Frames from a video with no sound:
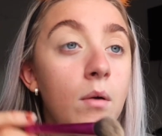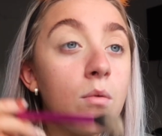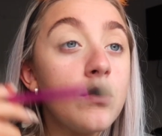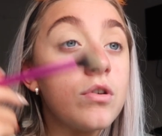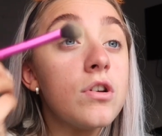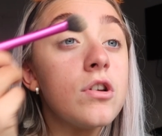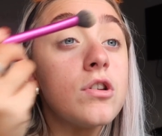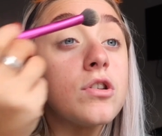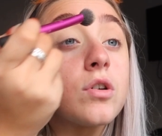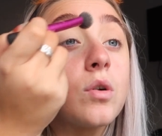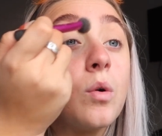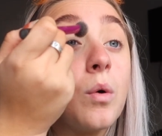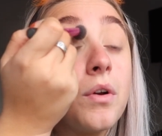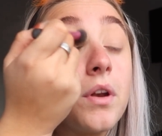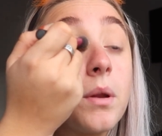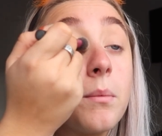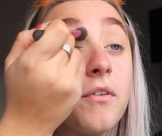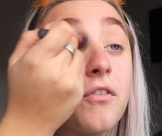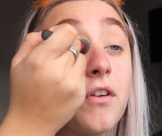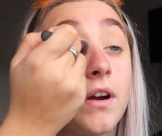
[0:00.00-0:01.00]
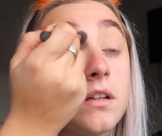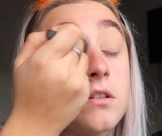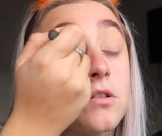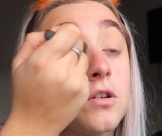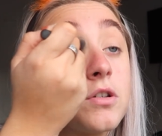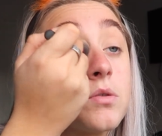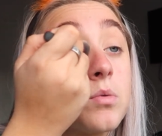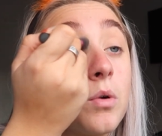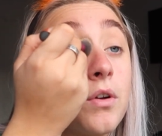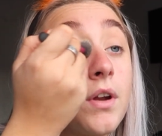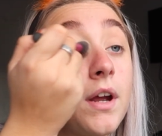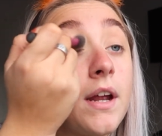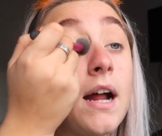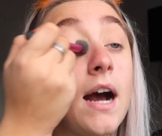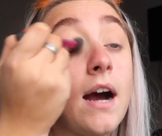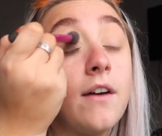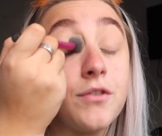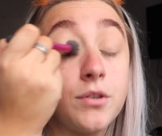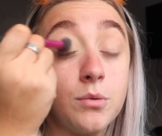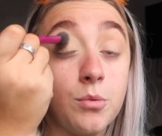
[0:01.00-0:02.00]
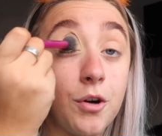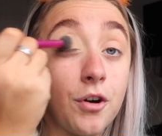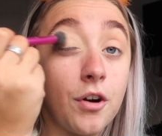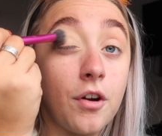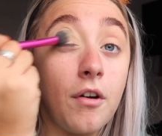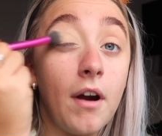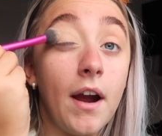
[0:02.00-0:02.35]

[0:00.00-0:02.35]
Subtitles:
was going to my friend's house one night after work,